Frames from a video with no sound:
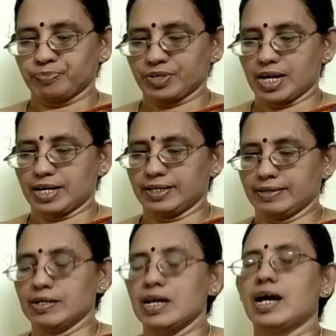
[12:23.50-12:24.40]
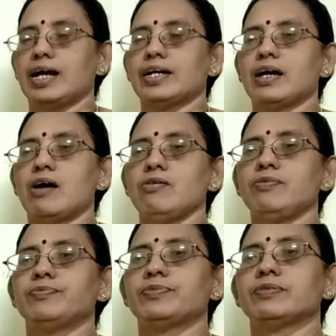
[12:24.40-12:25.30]
garden. And now,
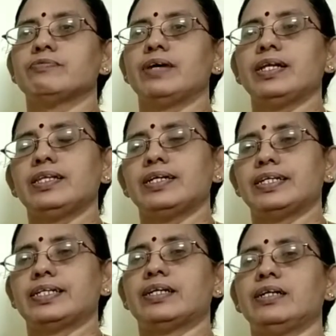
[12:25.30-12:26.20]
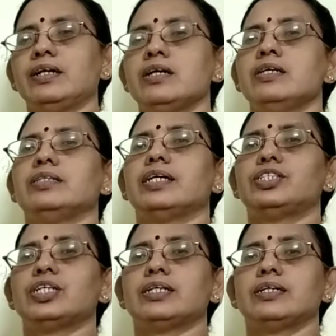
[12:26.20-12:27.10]
when they returned, the
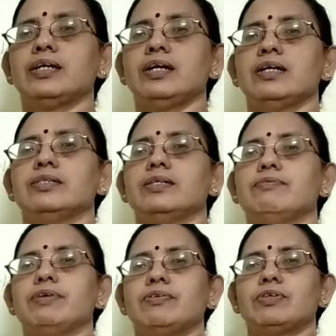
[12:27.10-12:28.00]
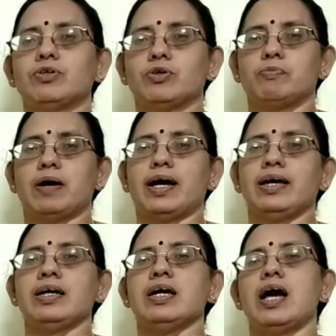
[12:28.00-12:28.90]
children, they waved
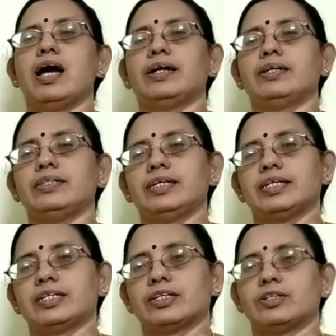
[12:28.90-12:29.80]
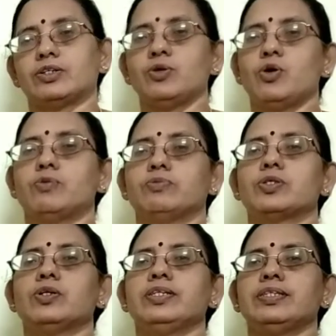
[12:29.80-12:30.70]
goodbye and they returned to home.
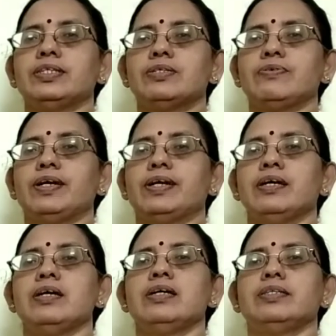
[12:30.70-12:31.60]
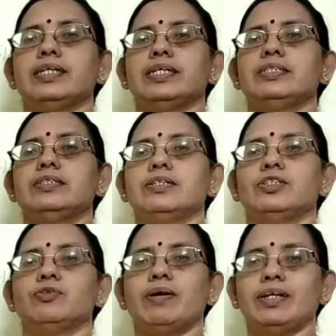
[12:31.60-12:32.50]
So in this way, there is a
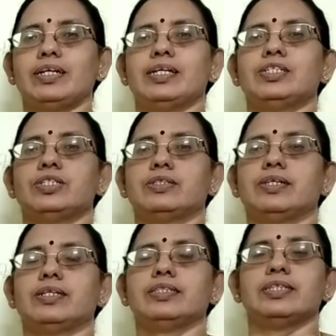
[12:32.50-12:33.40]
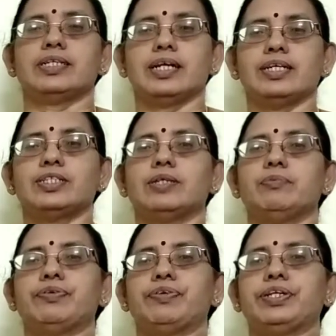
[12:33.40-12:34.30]
human relation. There is a relation
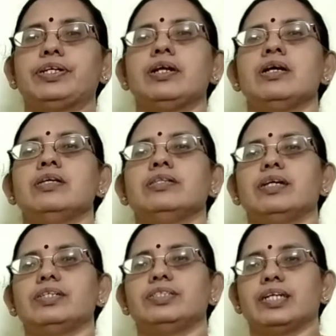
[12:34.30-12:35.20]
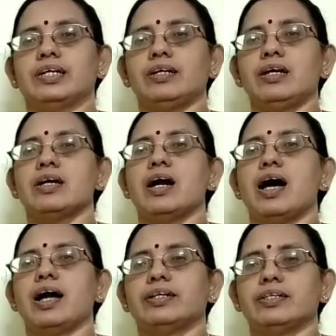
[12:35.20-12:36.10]
between the giant
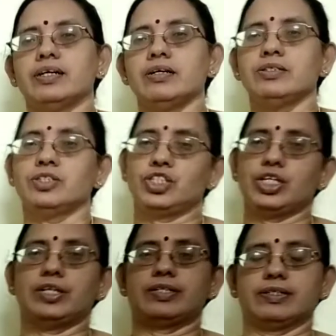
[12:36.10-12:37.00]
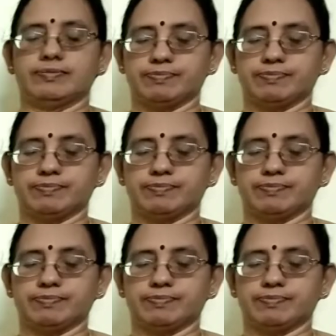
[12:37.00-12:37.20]
and the children.